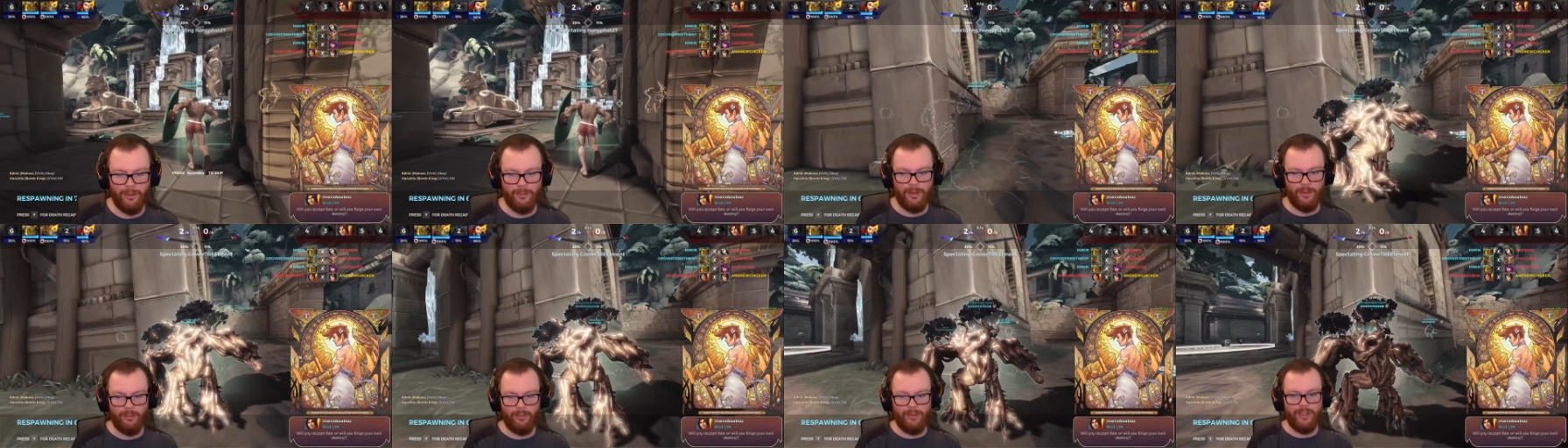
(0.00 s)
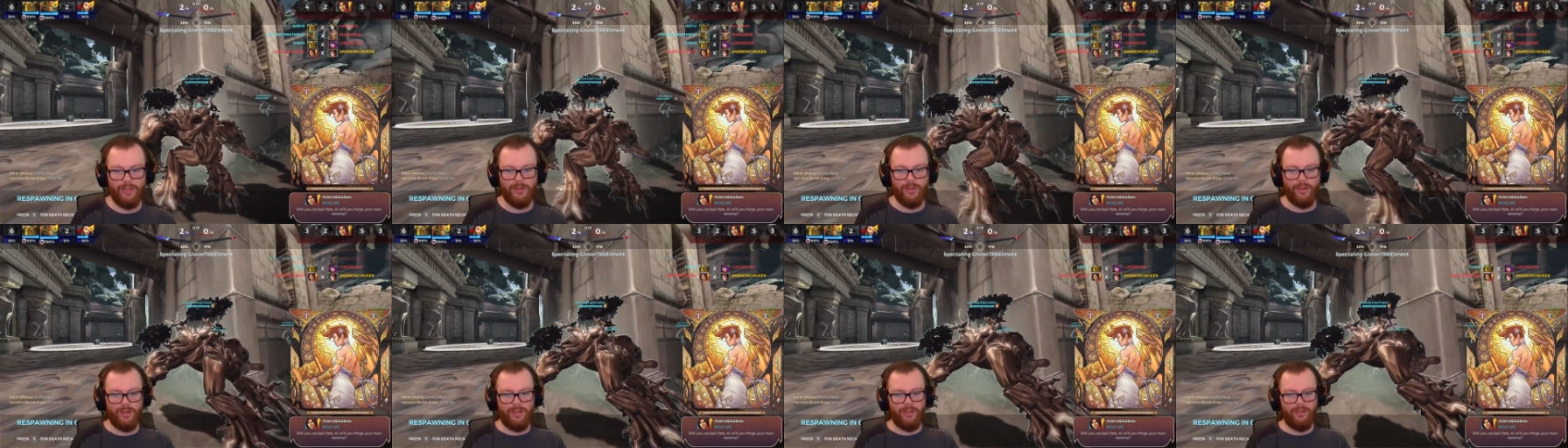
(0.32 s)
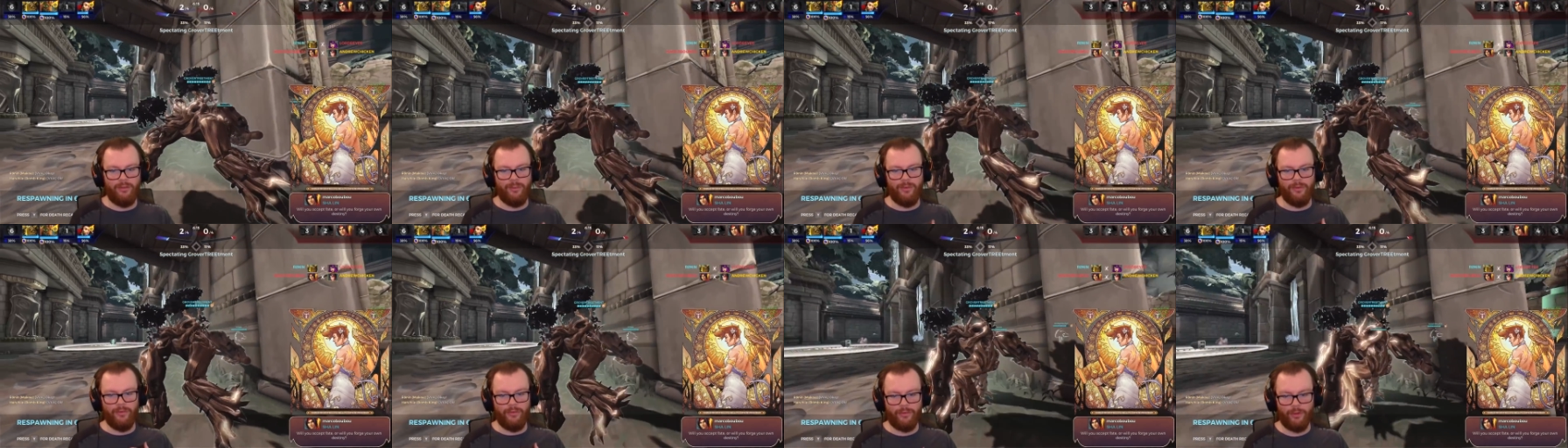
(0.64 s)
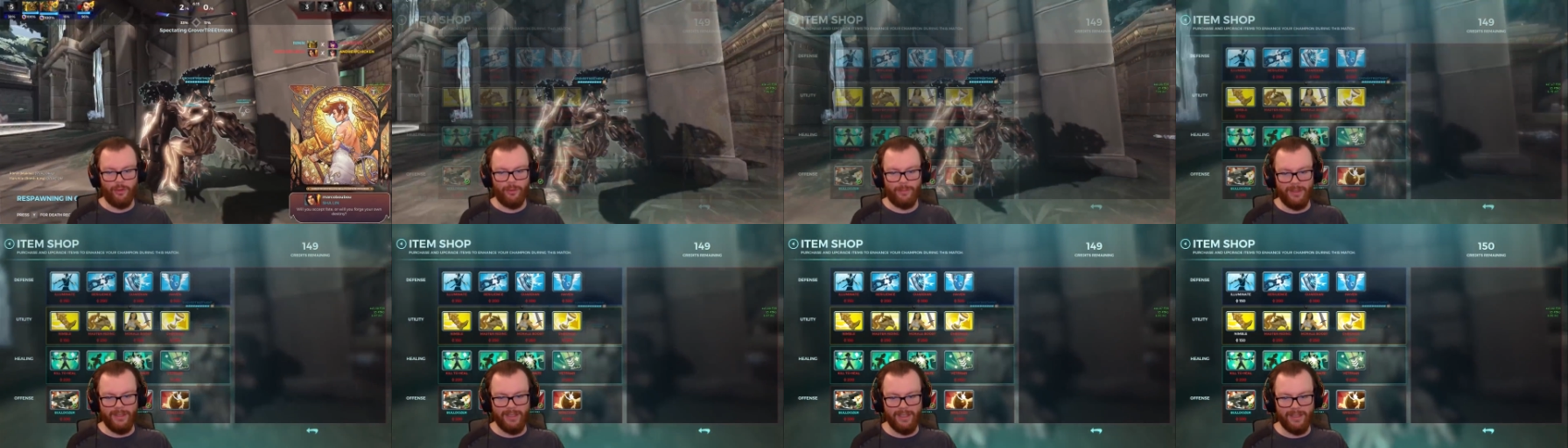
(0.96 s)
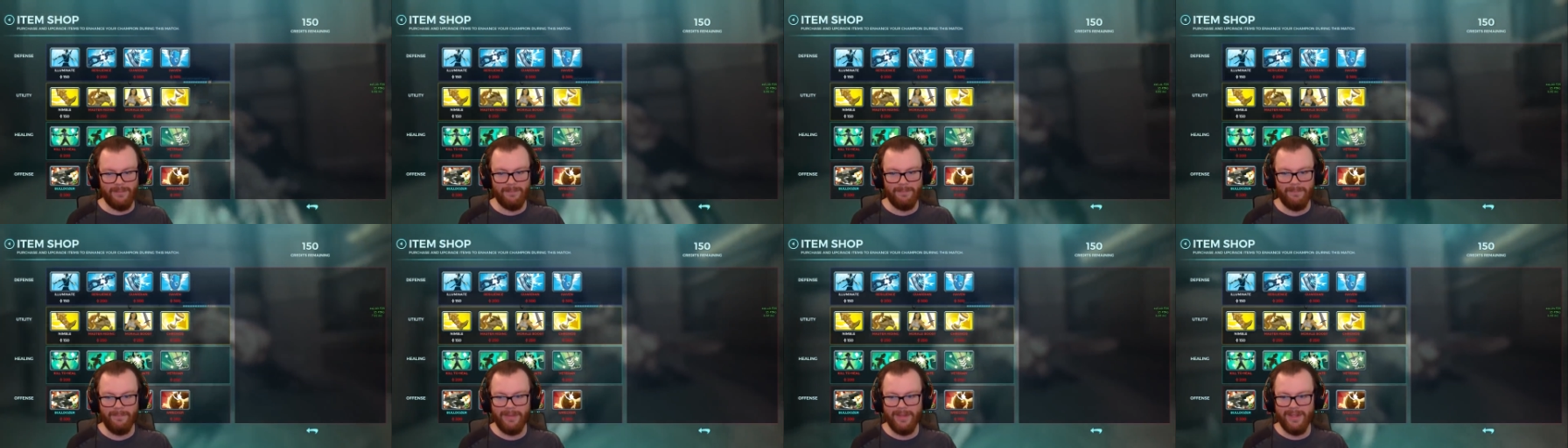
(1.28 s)
of recoil because I wasn't scoping
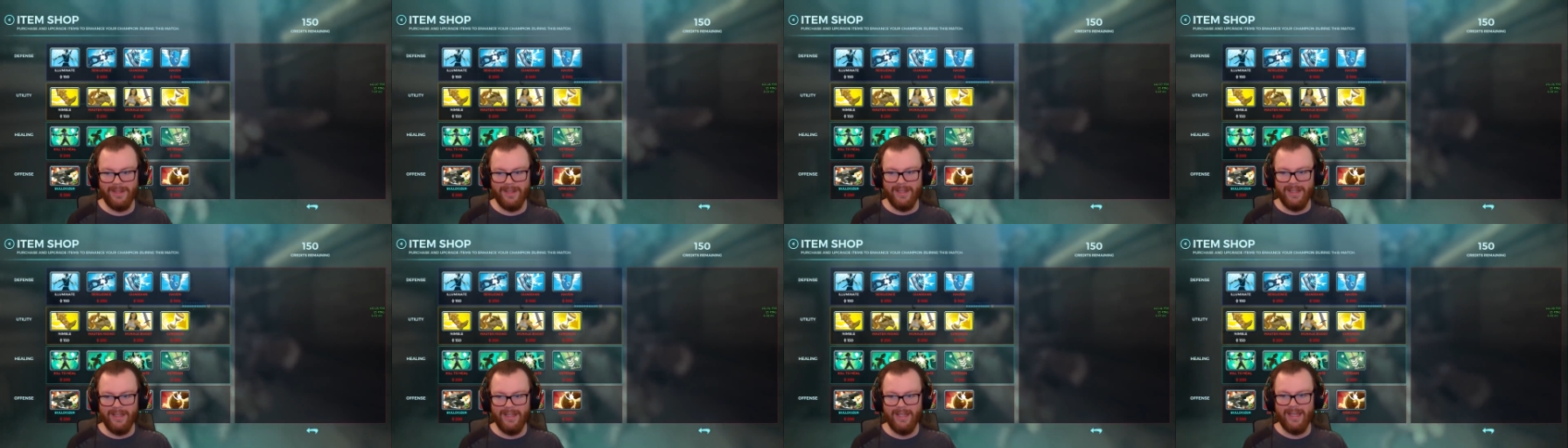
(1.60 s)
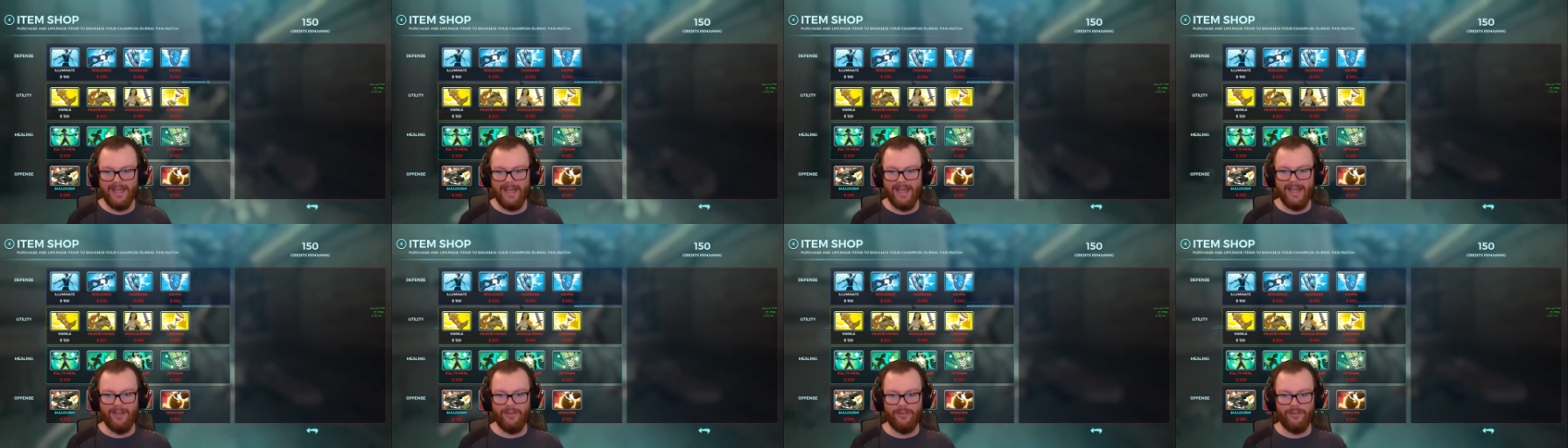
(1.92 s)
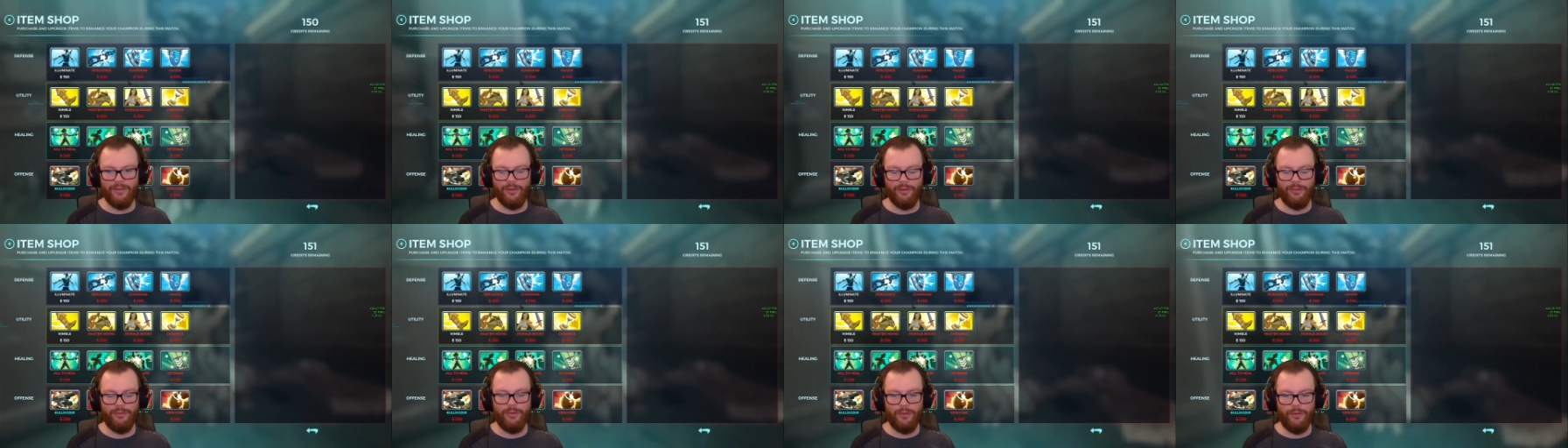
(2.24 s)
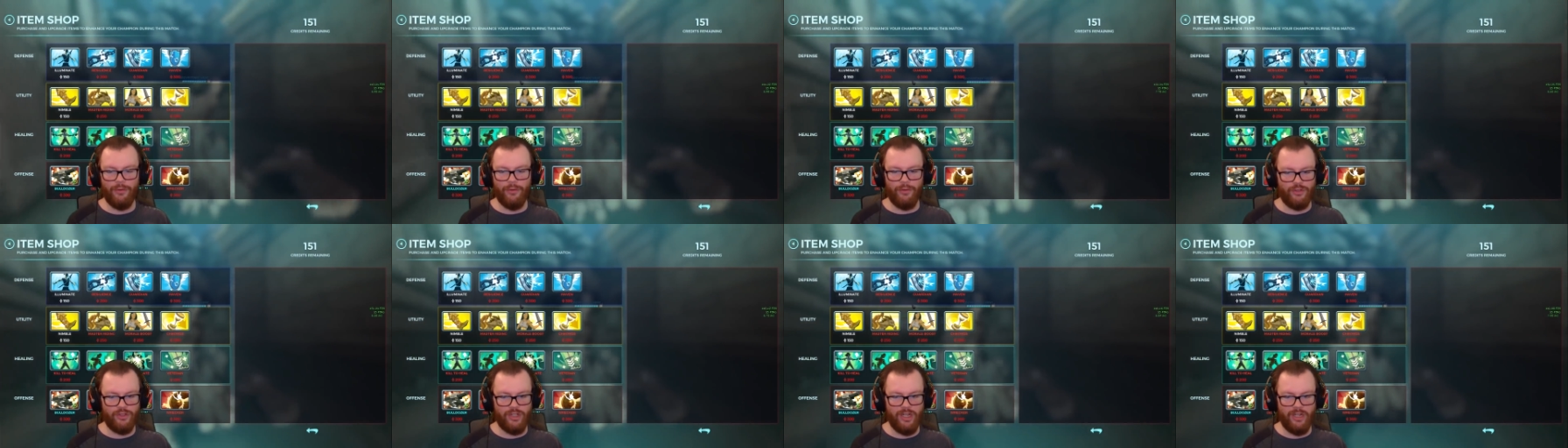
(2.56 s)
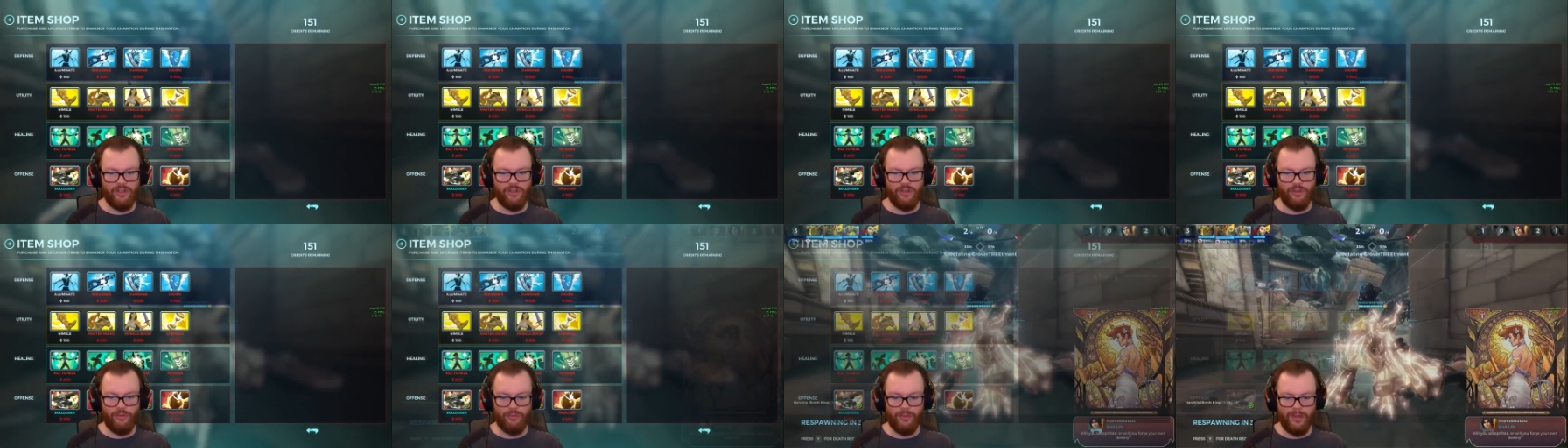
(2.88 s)
in. And so a few of those
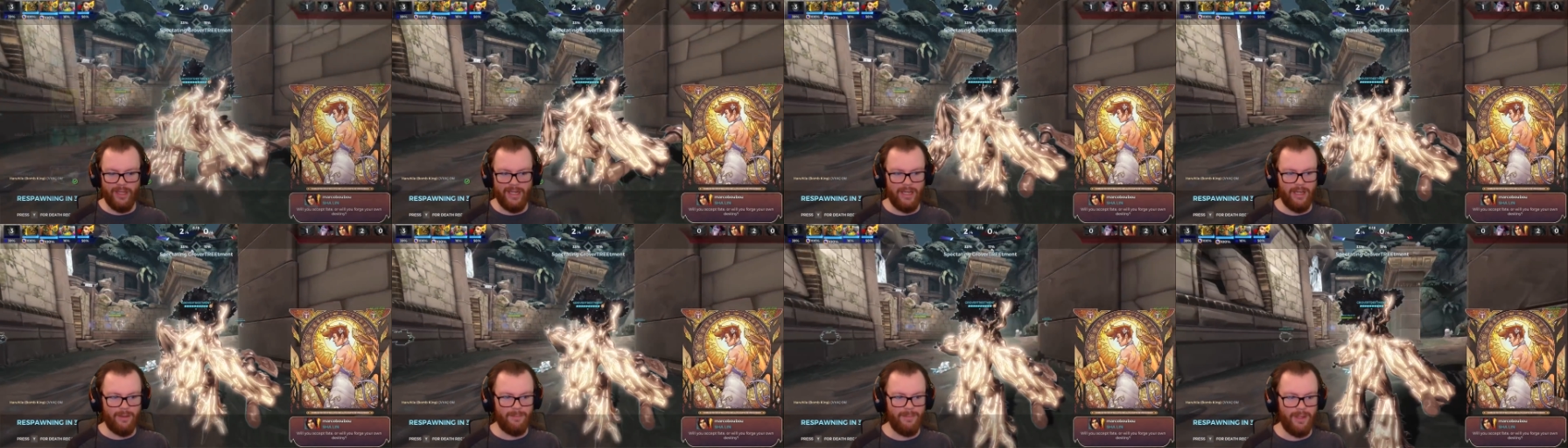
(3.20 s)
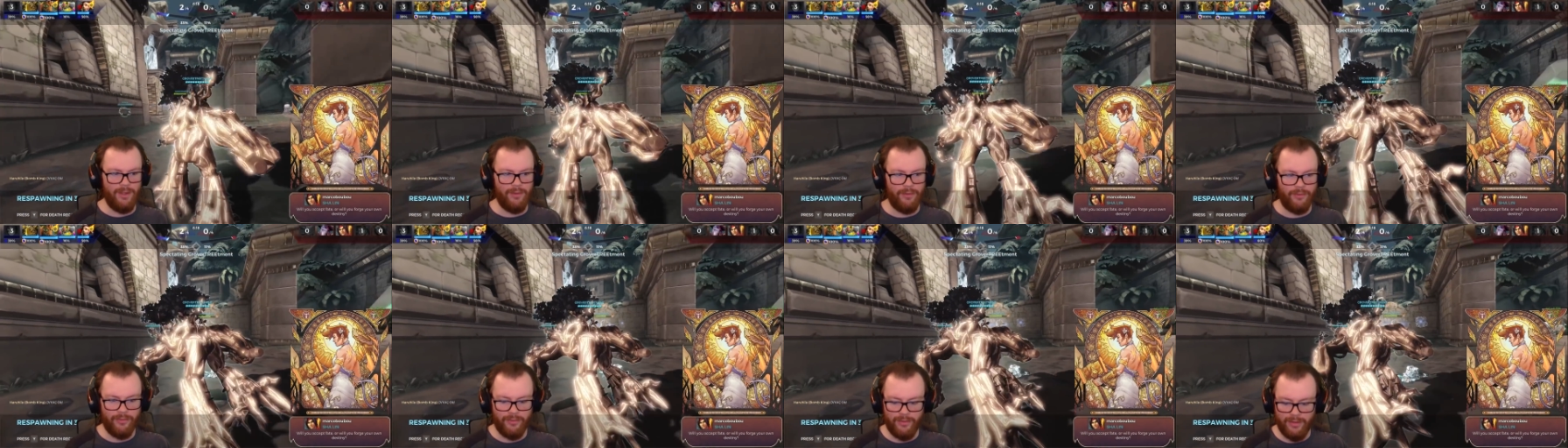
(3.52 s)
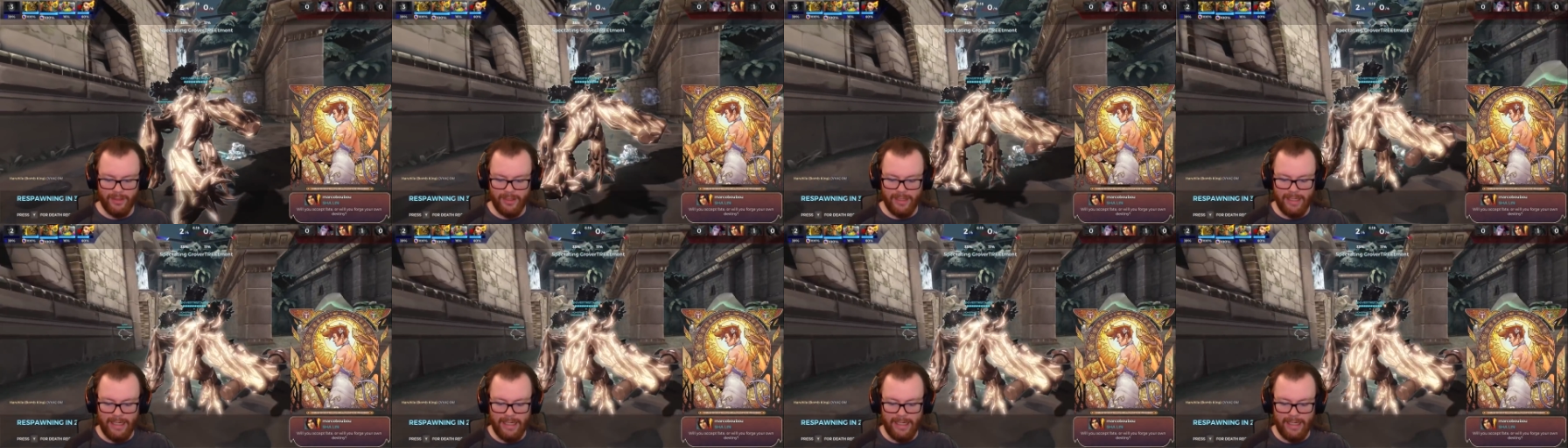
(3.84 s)
shots just flat out missed.